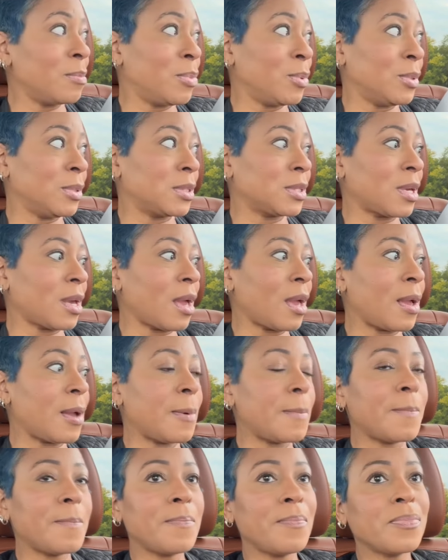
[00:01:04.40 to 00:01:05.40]
Bulls
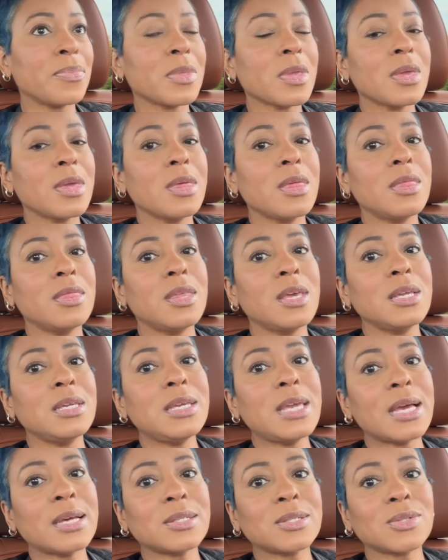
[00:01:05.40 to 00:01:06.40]
game, then
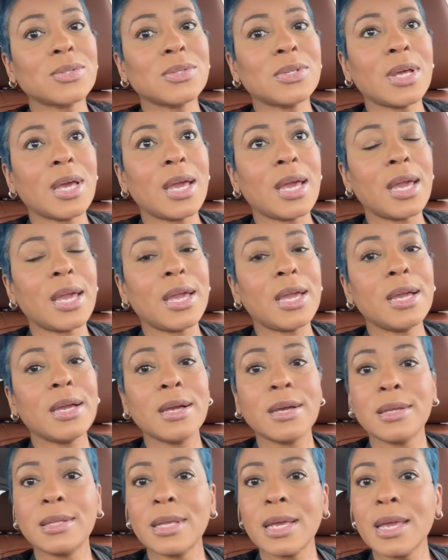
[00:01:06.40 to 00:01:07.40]
yesterday,
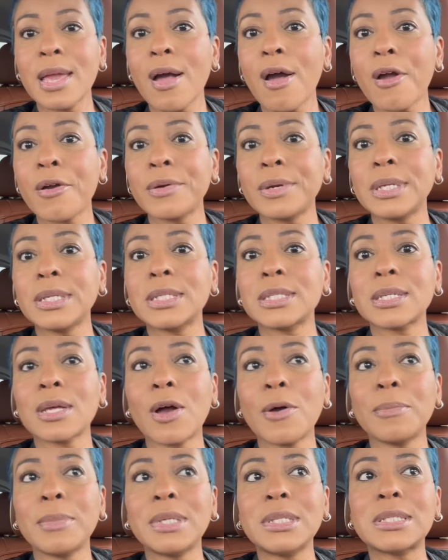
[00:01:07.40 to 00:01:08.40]
now y'all already
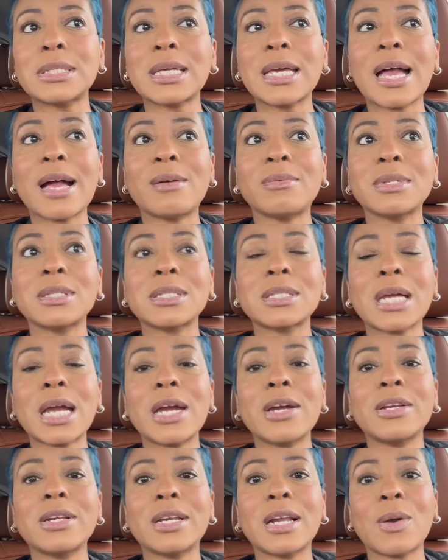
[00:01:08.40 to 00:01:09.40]
saw me say I was
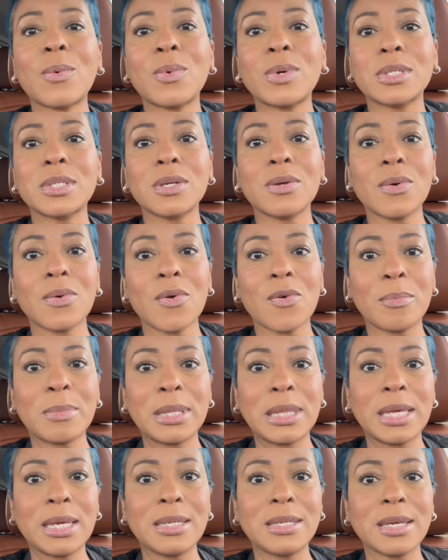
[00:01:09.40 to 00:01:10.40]
tired and I wanted to go home
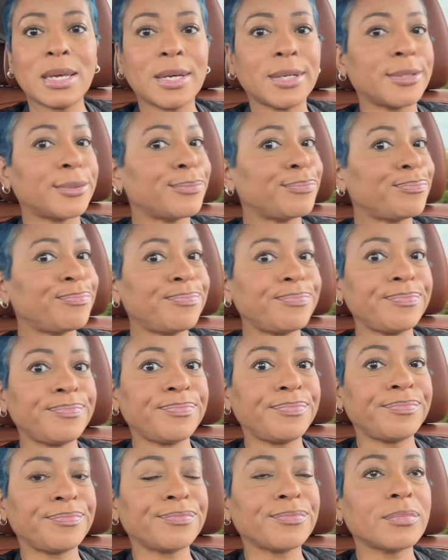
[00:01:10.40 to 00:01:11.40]
and lay
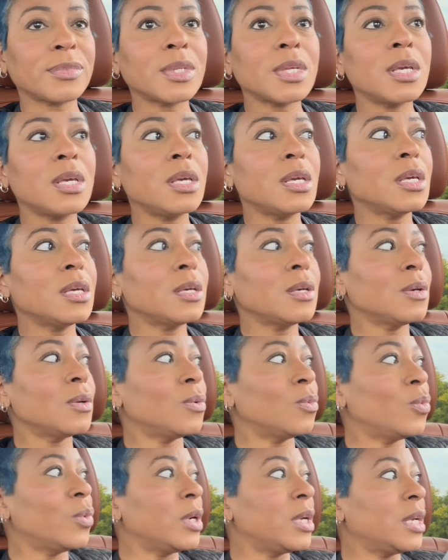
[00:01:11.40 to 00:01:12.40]
down,
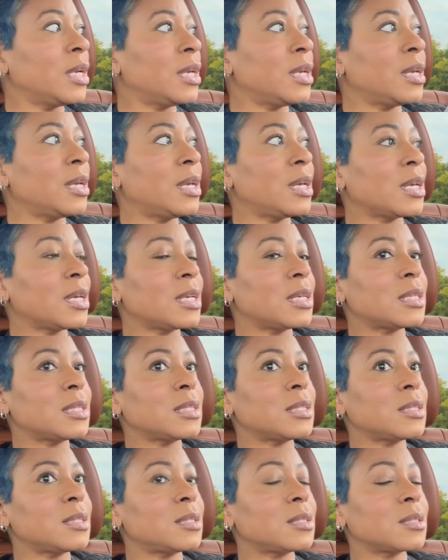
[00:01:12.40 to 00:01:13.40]

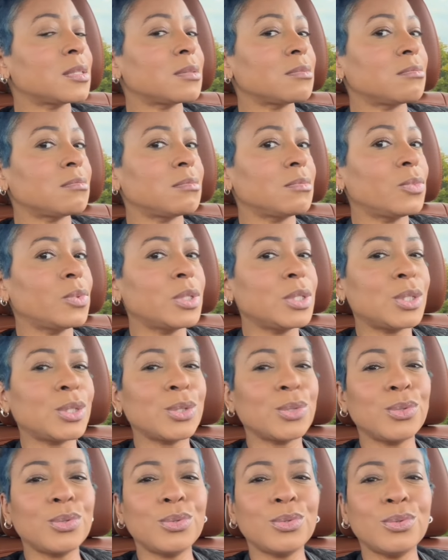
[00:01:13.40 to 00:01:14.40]
went
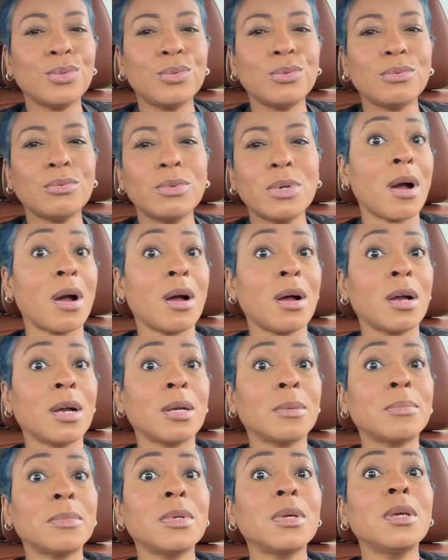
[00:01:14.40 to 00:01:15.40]
to
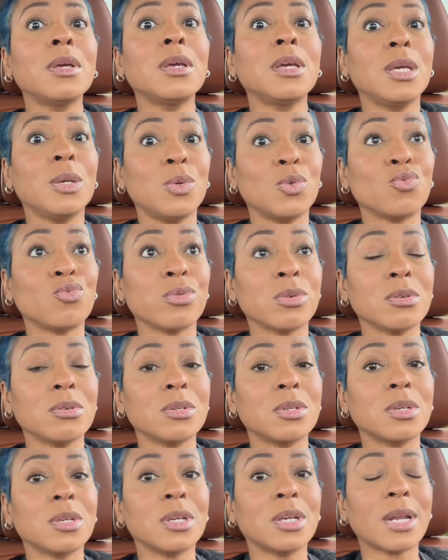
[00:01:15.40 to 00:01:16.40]
it was real
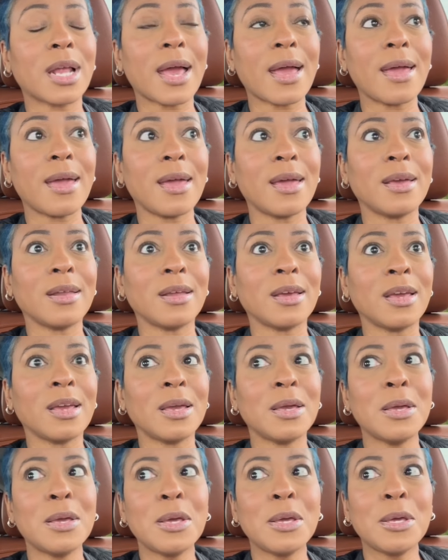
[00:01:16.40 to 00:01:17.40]
good. I had
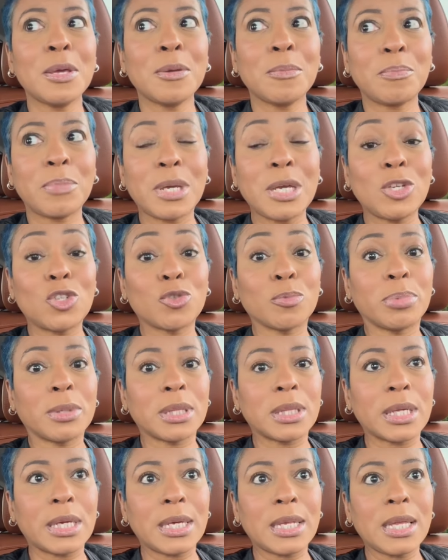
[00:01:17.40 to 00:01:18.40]
a peach
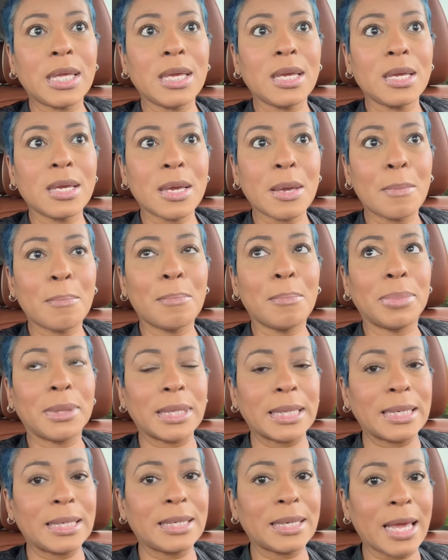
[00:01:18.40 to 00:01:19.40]
bellini
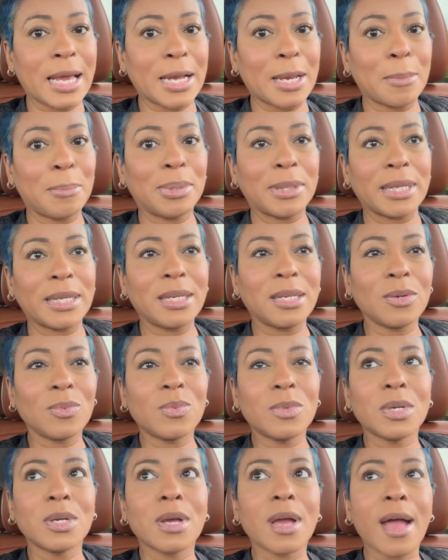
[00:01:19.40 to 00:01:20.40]
blend, like a blended
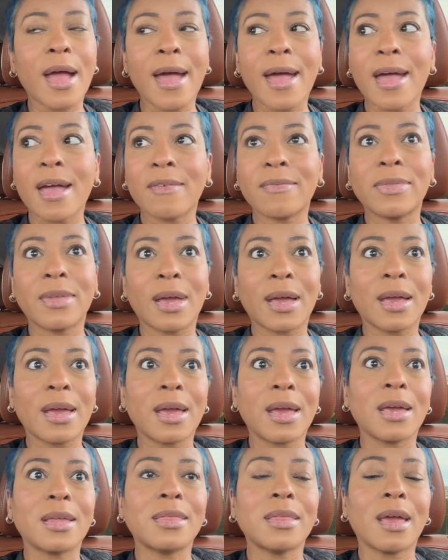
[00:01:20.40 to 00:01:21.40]
one. I have not
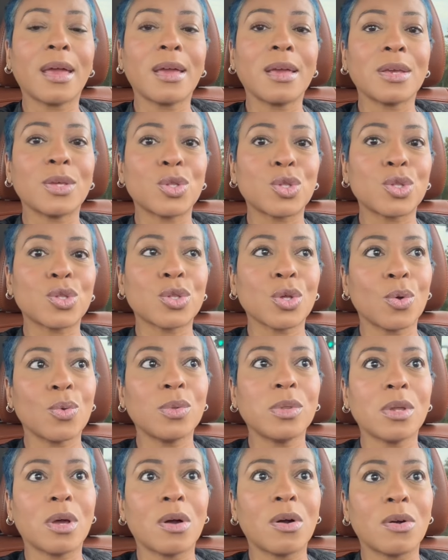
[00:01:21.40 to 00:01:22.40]
had that in so
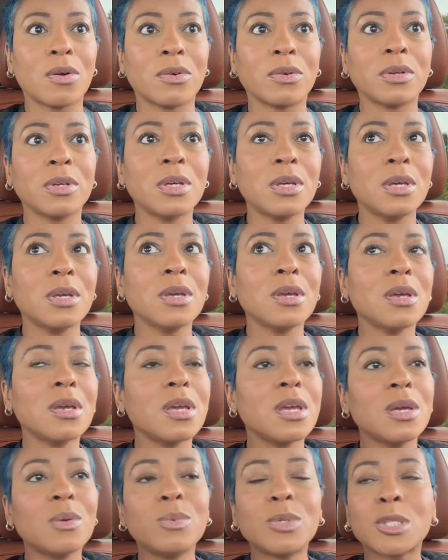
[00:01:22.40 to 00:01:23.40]
long.
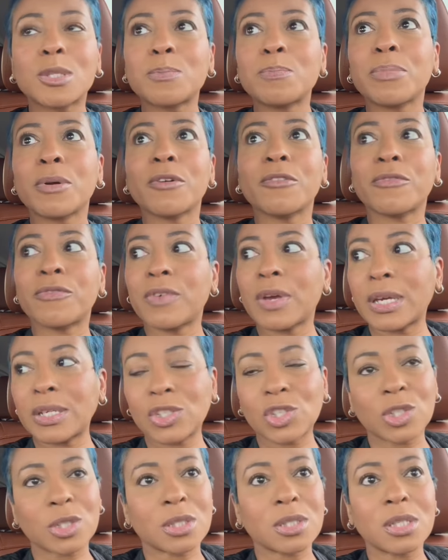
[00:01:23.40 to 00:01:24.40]
It was
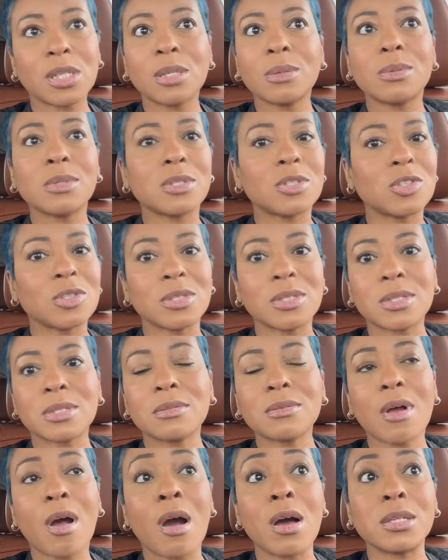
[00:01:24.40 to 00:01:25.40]
perfection. It was just
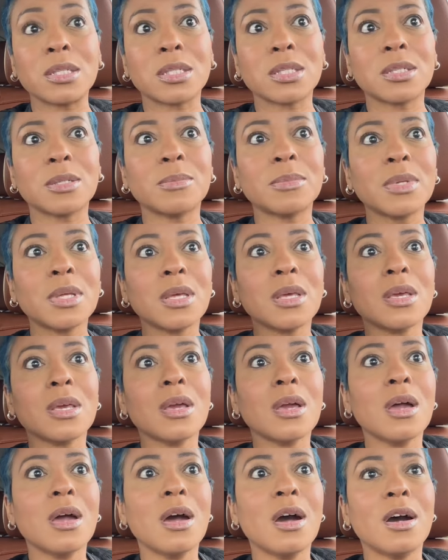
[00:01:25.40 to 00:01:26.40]

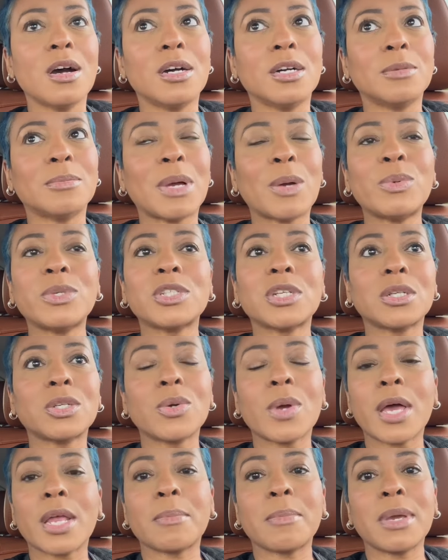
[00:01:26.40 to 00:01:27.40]
awesome. I wish I knew
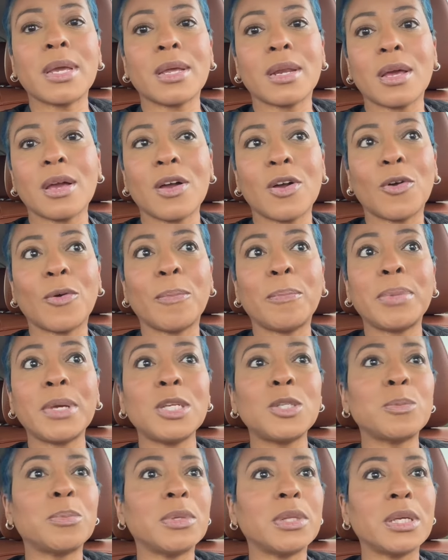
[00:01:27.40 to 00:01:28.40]
how to make it at home.
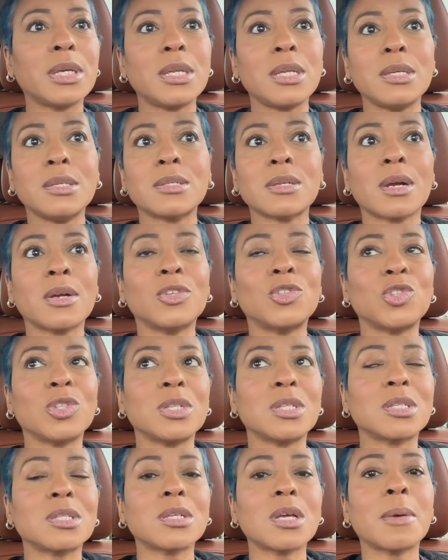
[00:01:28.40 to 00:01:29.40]
Peach bellinis are
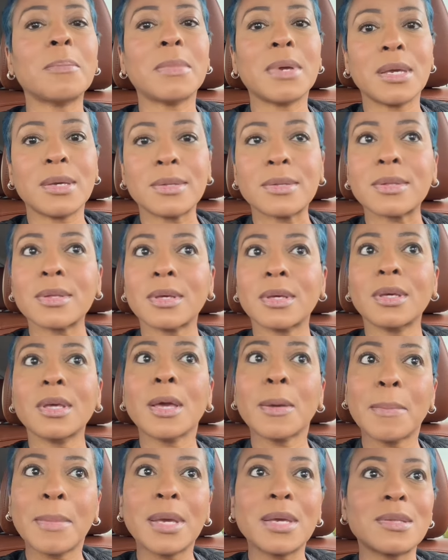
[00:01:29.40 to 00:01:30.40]
just
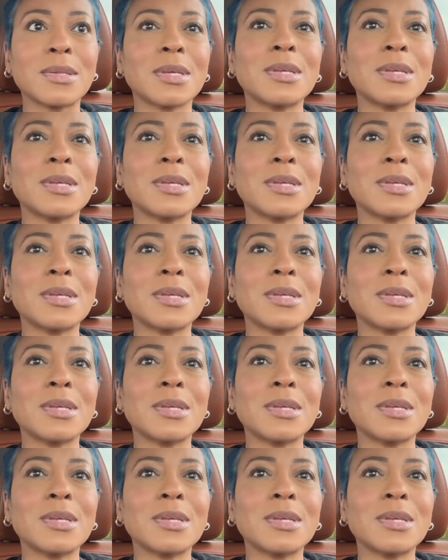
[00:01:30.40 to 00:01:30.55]
amazing.